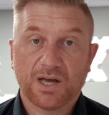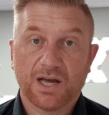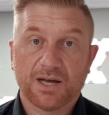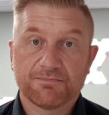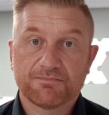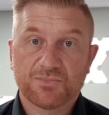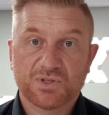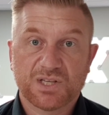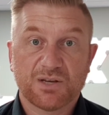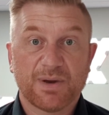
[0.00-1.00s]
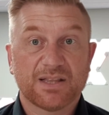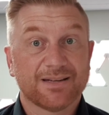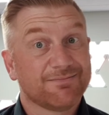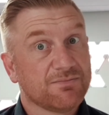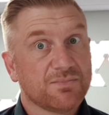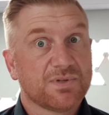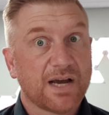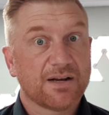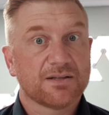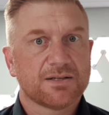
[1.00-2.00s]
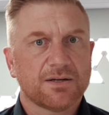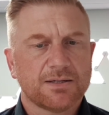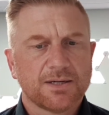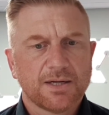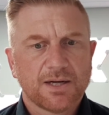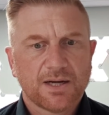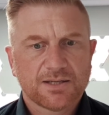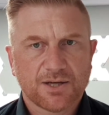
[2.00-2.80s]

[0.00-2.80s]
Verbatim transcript: Um, just think about the data that's on it.